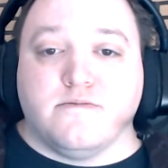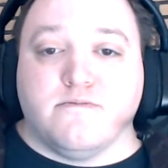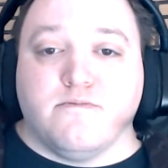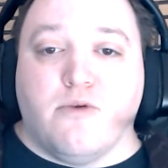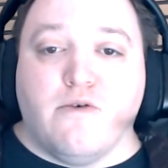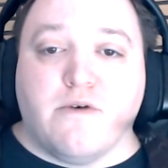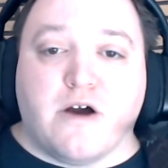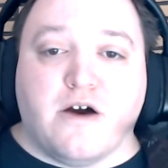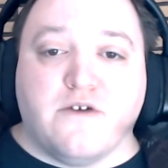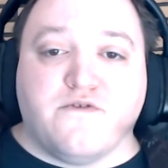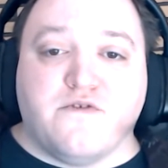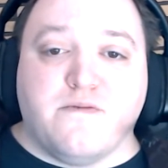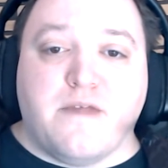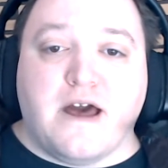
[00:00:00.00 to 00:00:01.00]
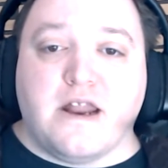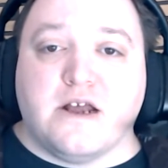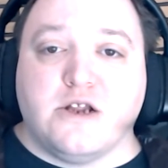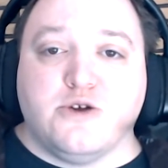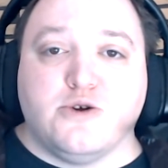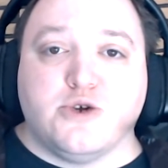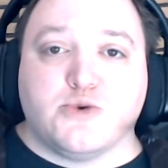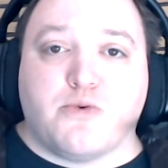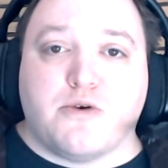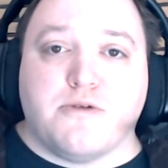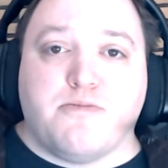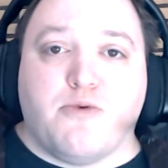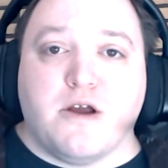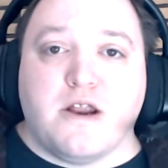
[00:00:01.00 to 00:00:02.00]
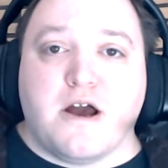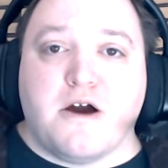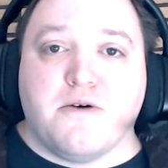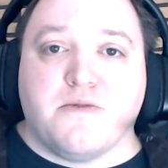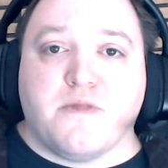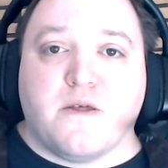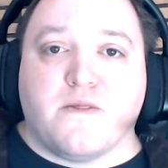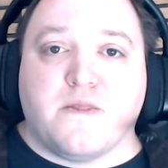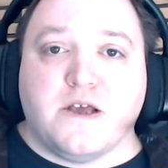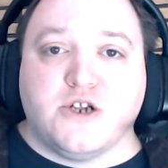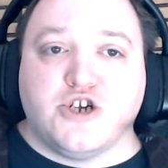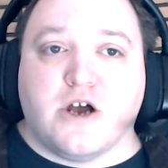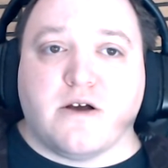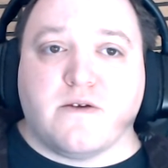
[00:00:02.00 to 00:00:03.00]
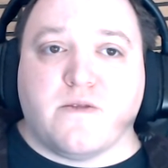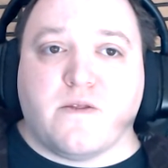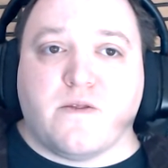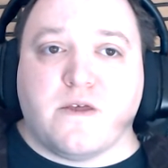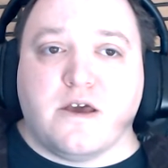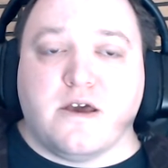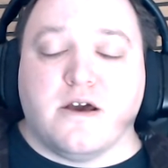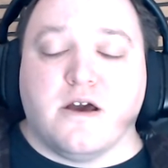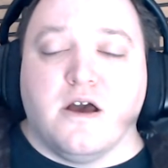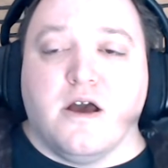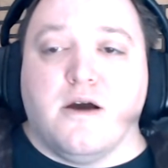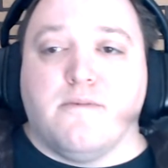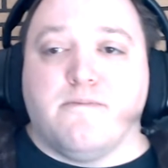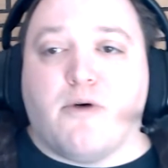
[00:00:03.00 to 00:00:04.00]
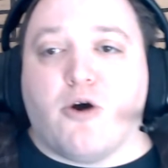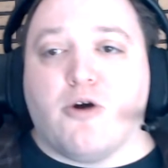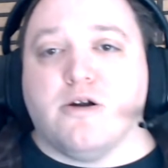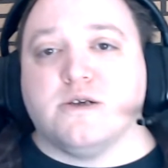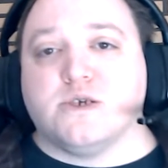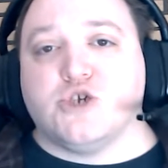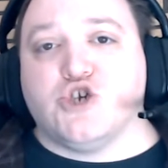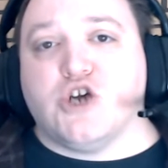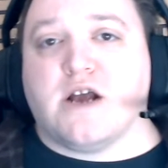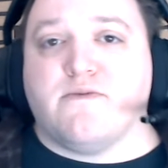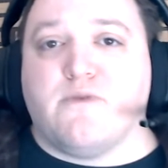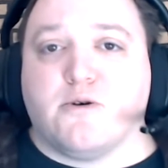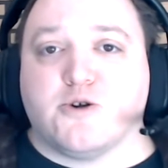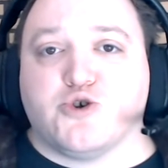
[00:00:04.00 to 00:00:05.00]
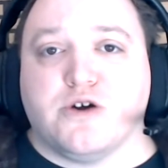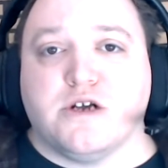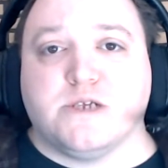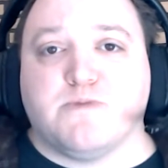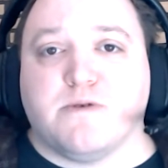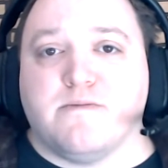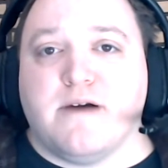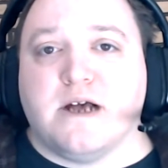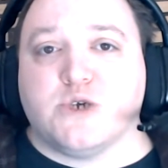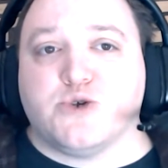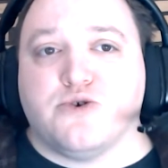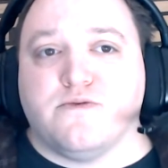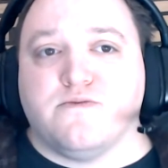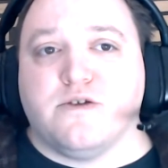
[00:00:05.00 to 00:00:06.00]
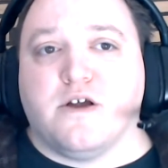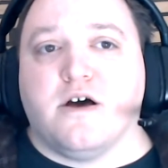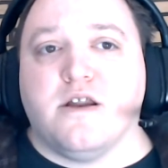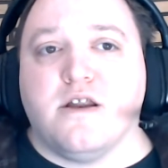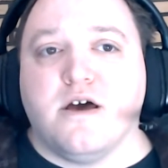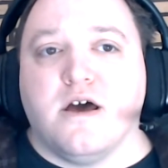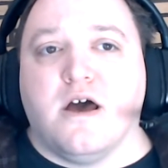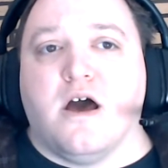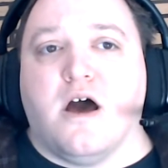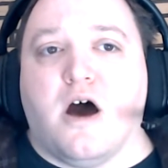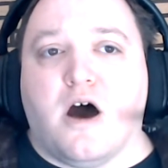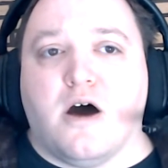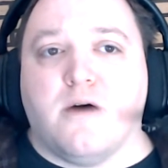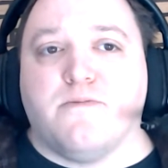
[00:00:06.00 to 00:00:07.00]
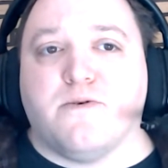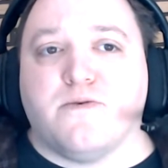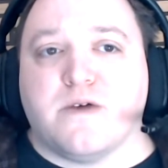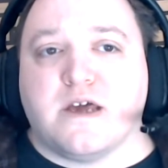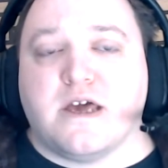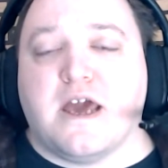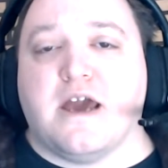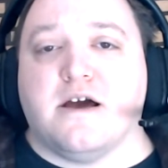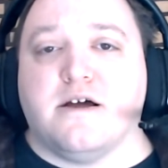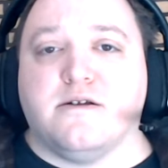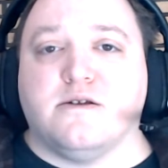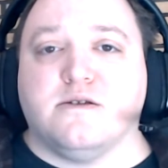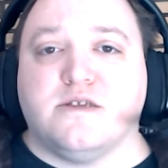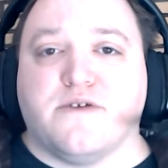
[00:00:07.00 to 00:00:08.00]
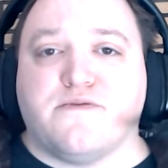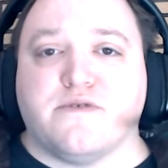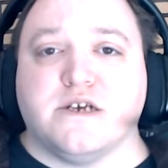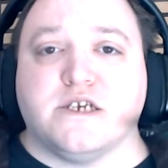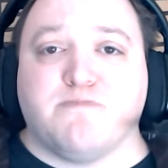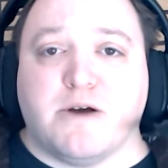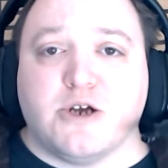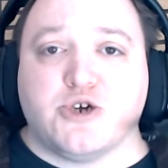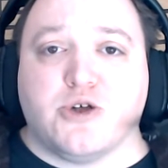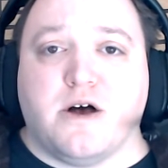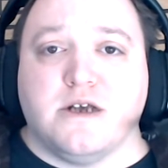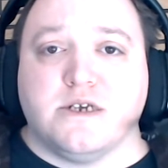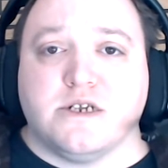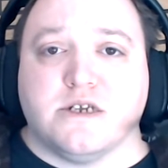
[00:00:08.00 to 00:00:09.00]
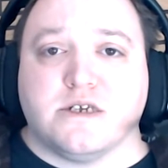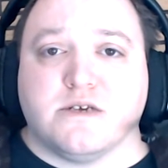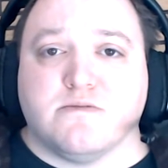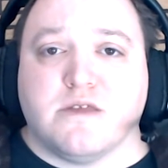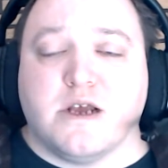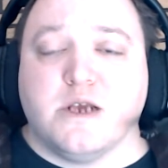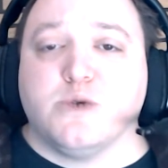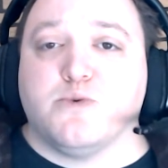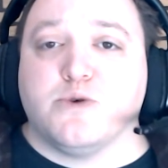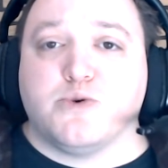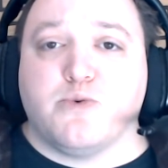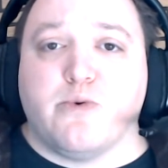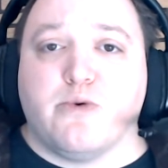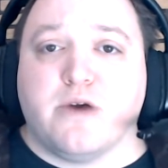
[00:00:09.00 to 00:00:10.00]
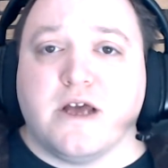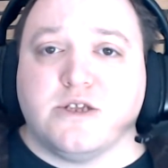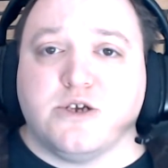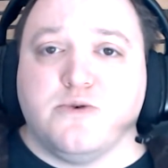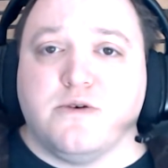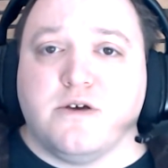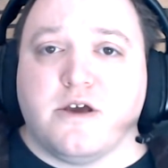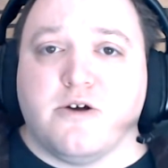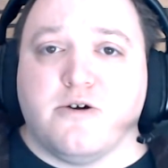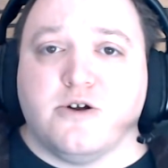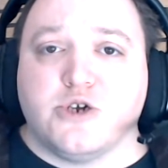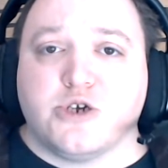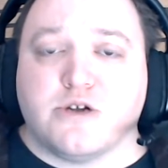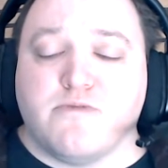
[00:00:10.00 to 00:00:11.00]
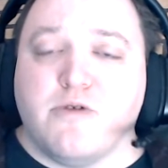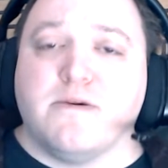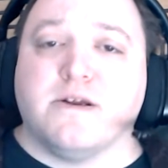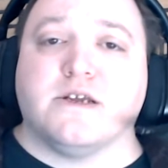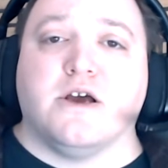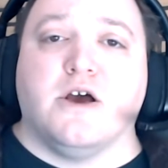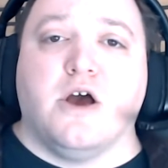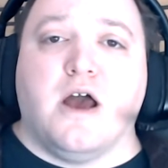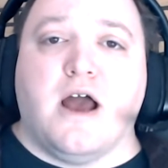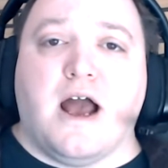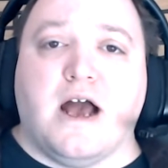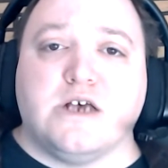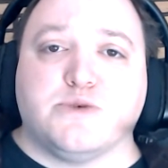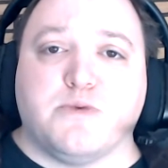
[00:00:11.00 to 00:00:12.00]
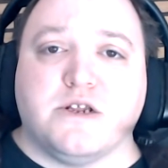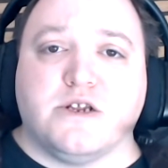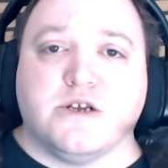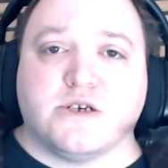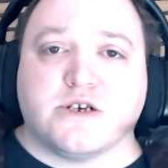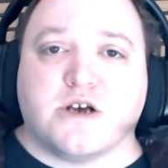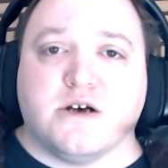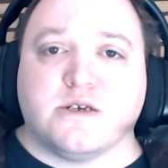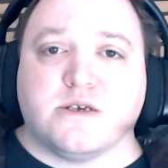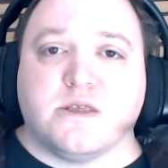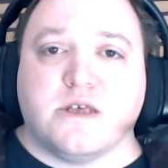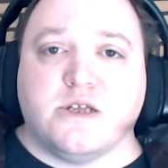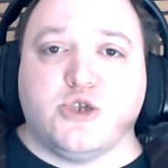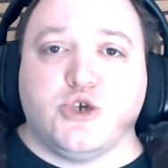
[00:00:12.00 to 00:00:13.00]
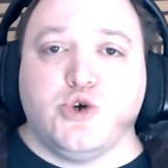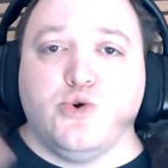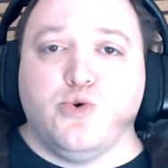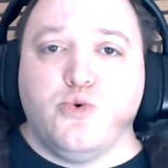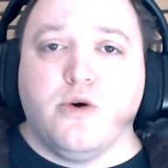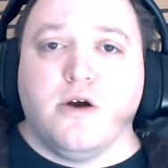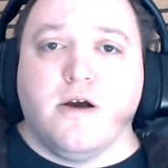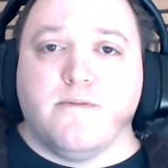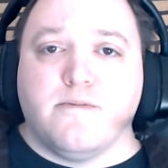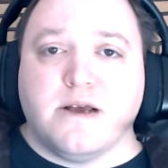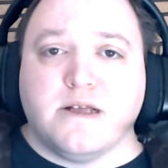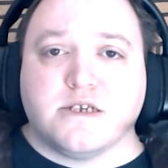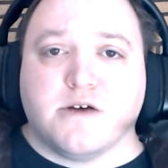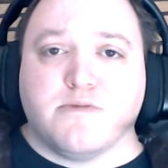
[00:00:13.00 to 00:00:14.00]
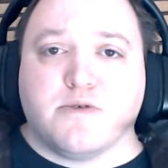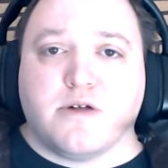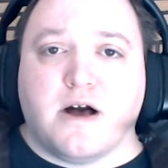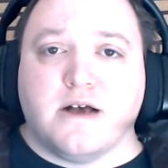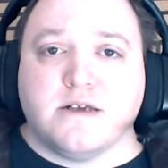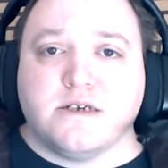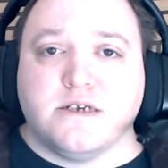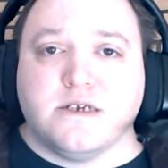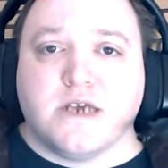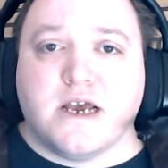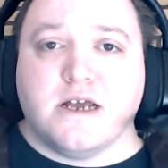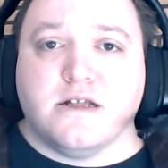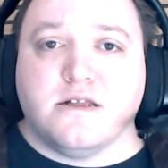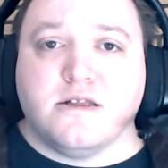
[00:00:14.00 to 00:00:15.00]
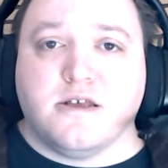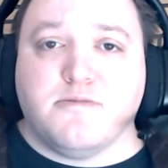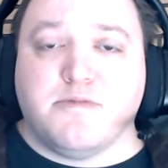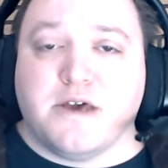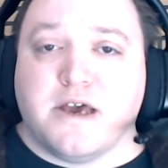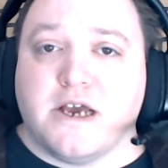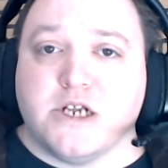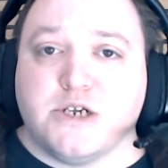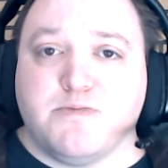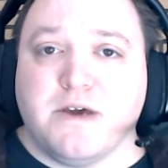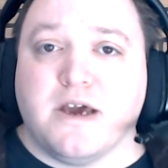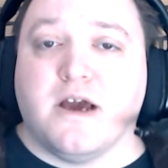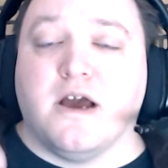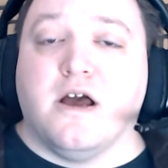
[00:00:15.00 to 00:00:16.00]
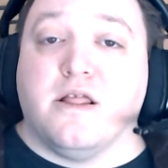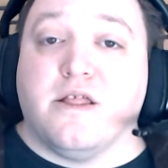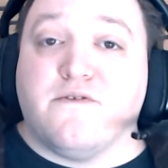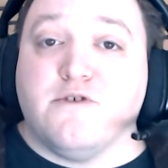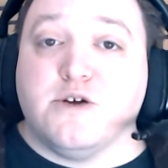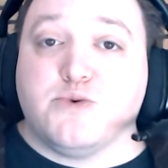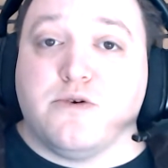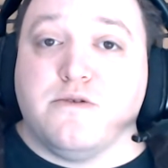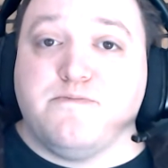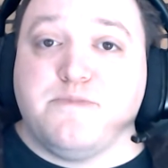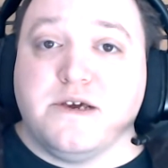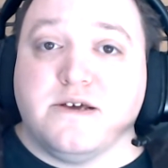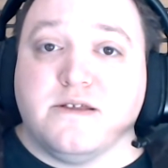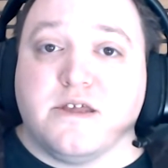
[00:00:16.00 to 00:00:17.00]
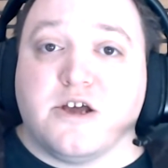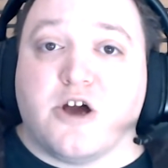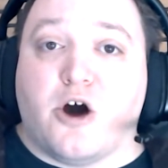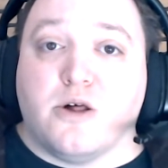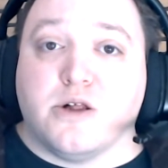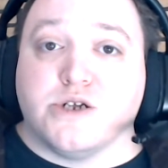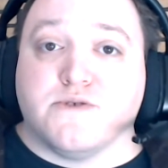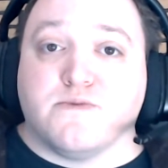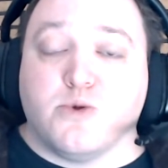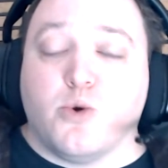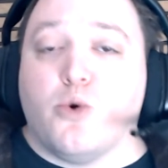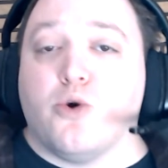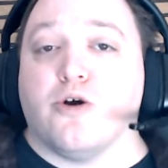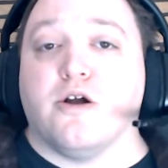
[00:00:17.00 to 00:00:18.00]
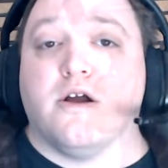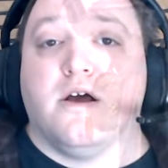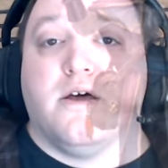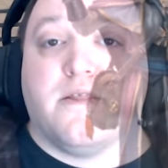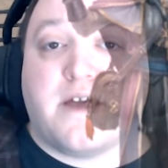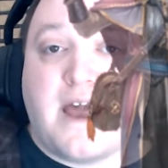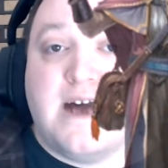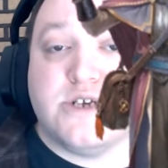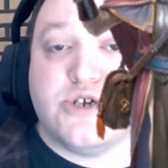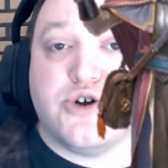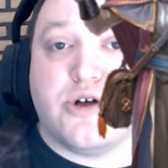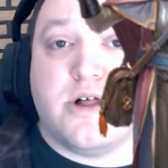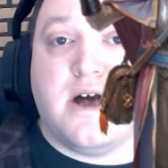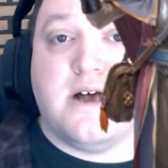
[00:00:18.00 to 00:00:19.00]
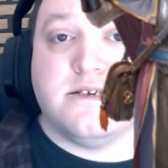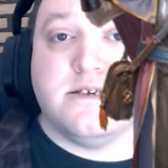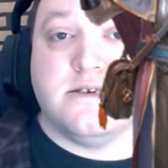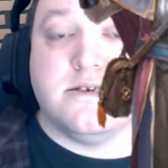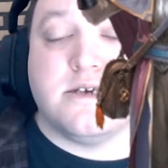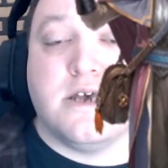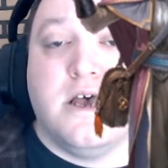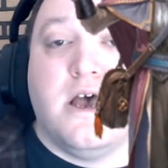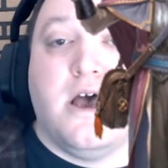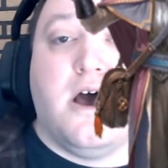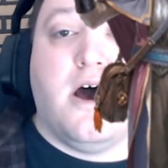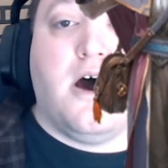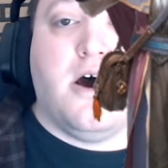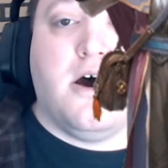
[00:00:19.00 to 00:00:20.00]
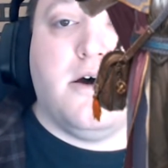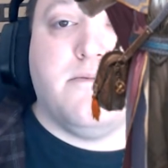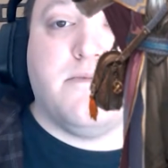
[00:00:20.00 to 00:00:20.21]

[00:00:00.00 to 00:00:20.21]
Moving on from that, I do just want to point out that the Bard is a jack of all trades but a master of none, though they can definitely specialize into some things, which we will get to here in just a moment as we discuss the 2 main subclasses in the PHB. The first one being the College of Lore, the caster classes, the